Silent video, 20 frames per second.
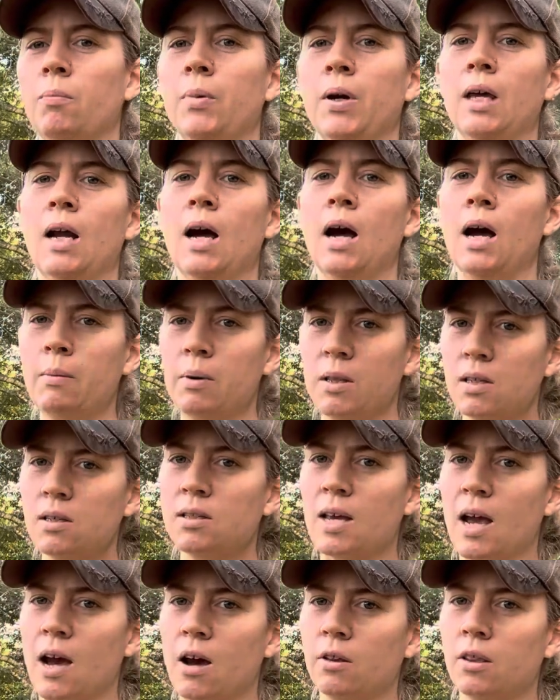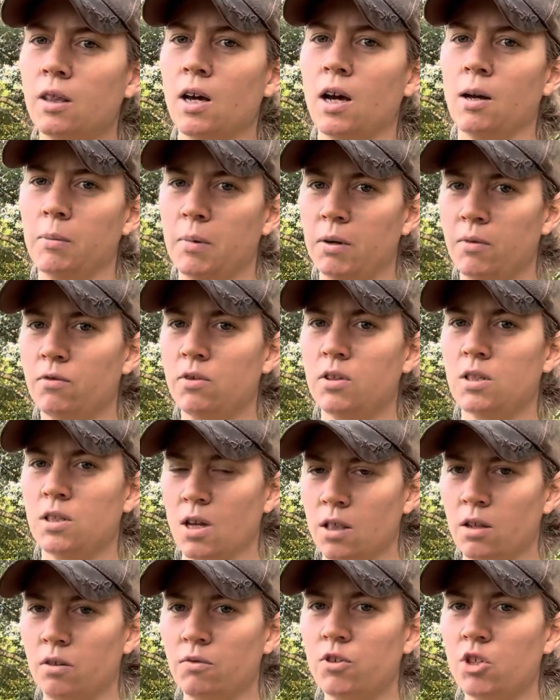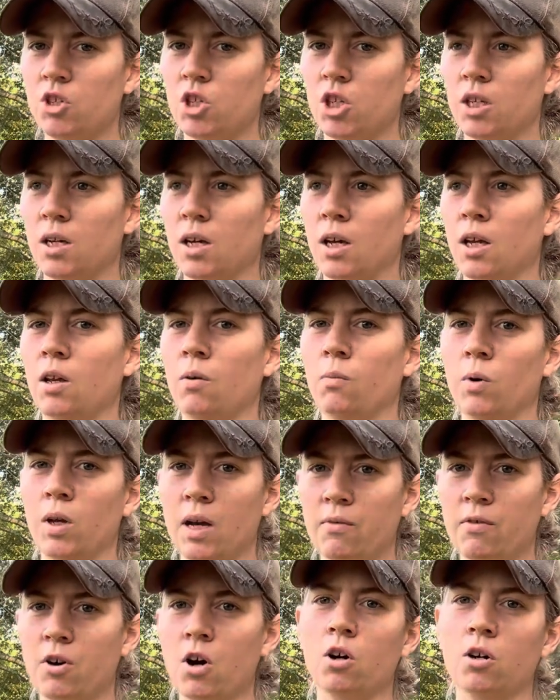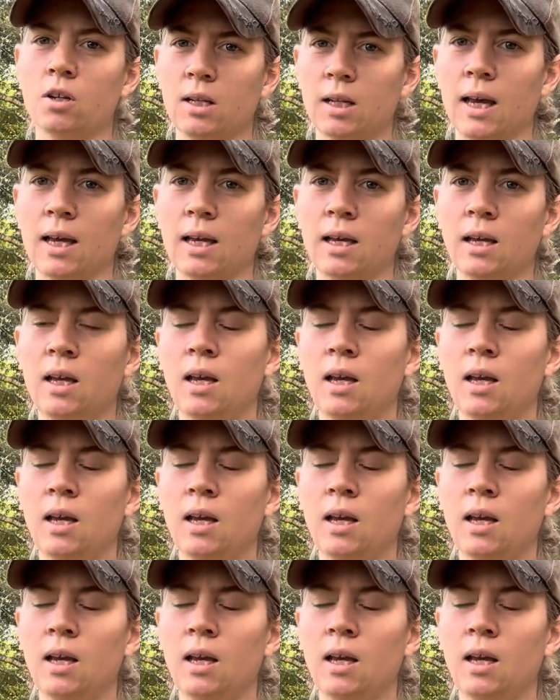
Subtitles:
But I'm in the South, I'm in Southern Virginia, and we have hard clay.